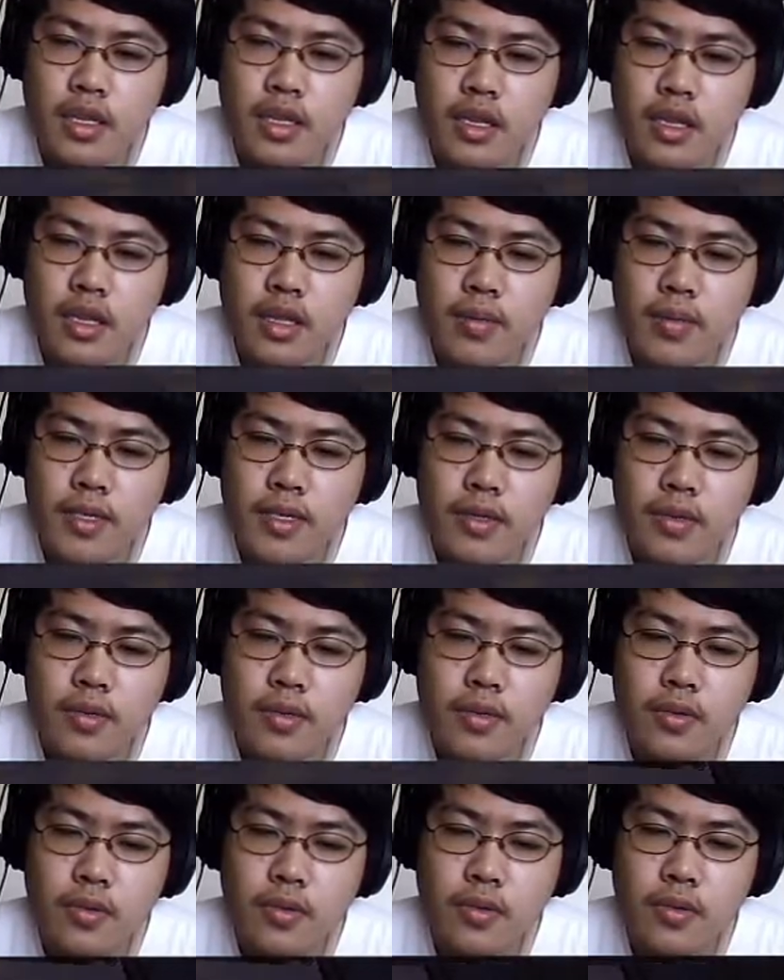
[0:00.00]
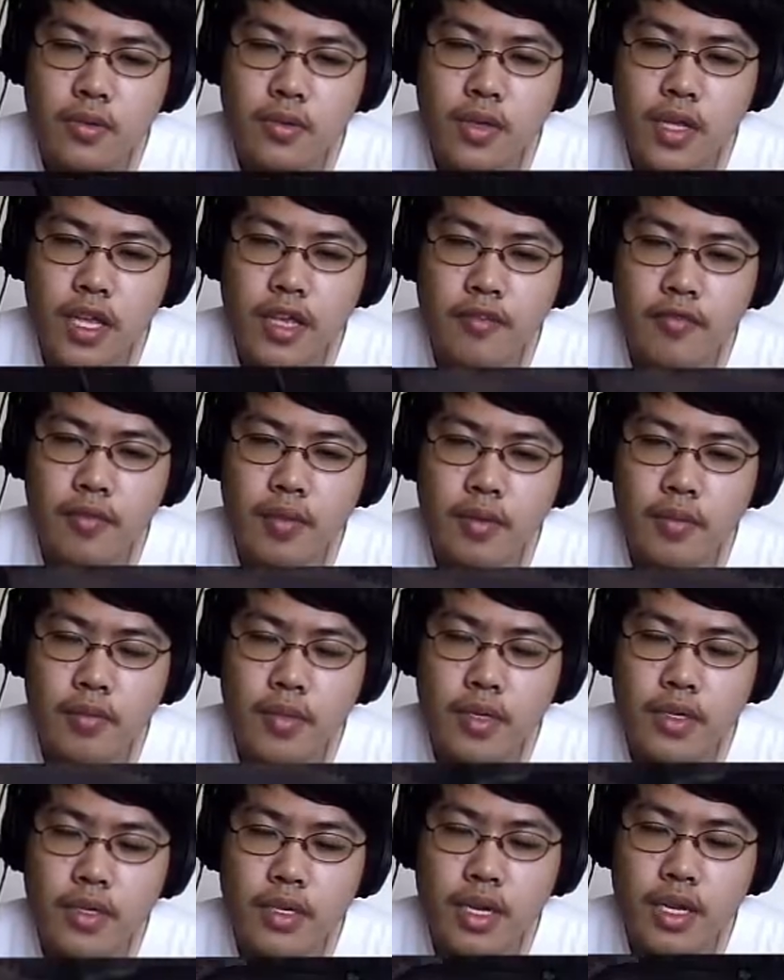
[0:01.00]
Let me see who who gave me a
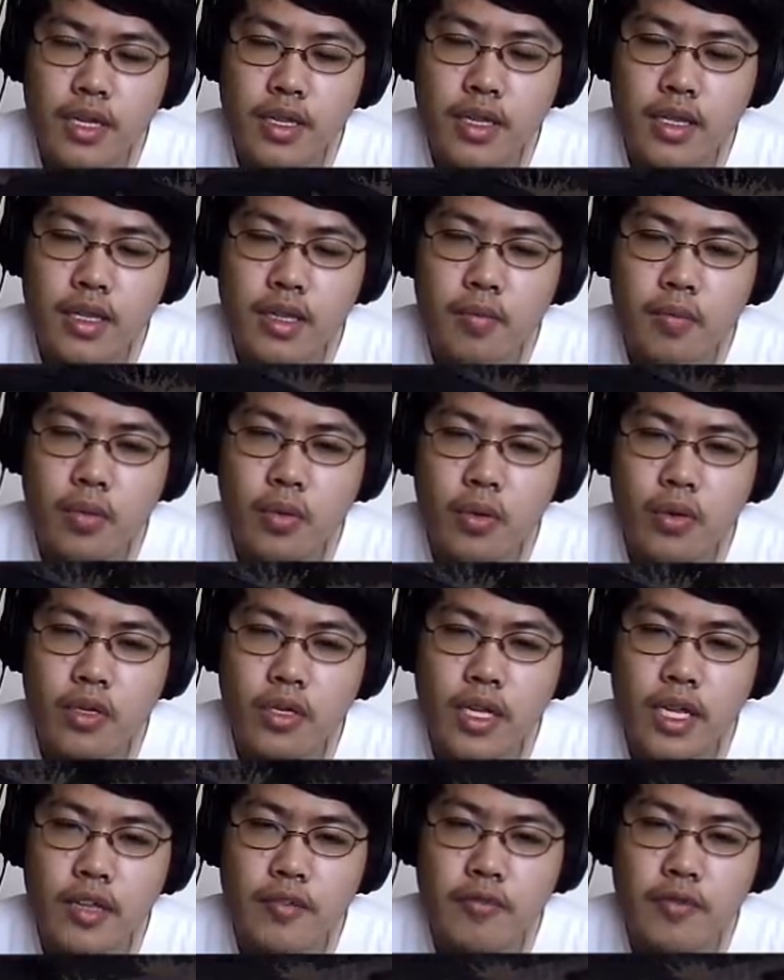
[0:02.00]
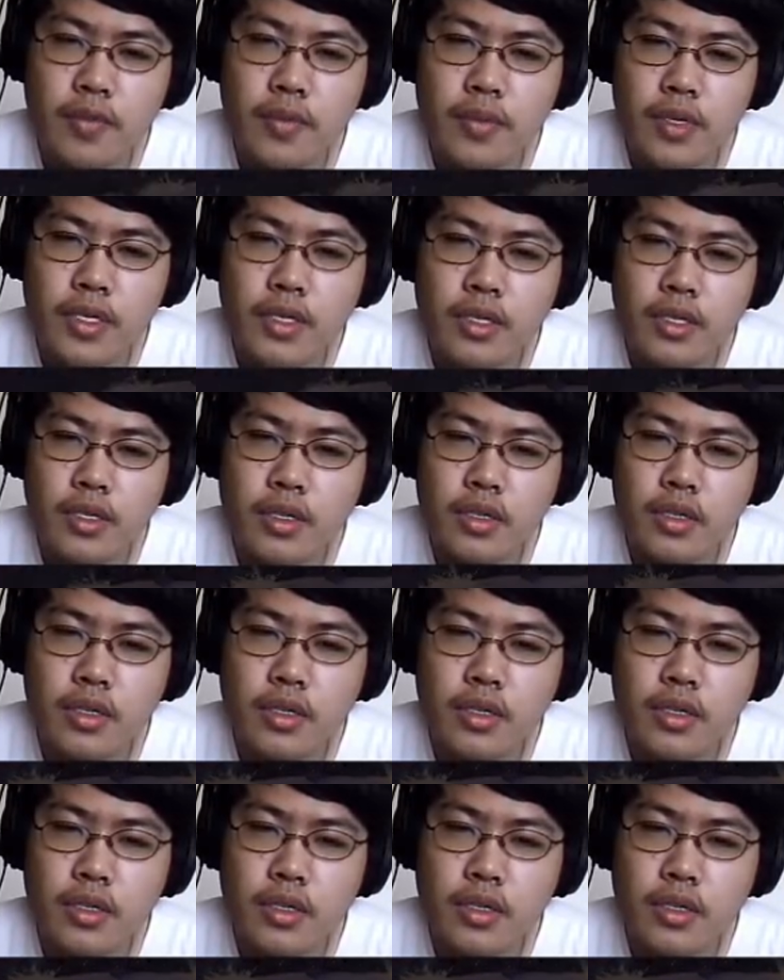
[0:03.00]
mission. I think the board gave me a mission.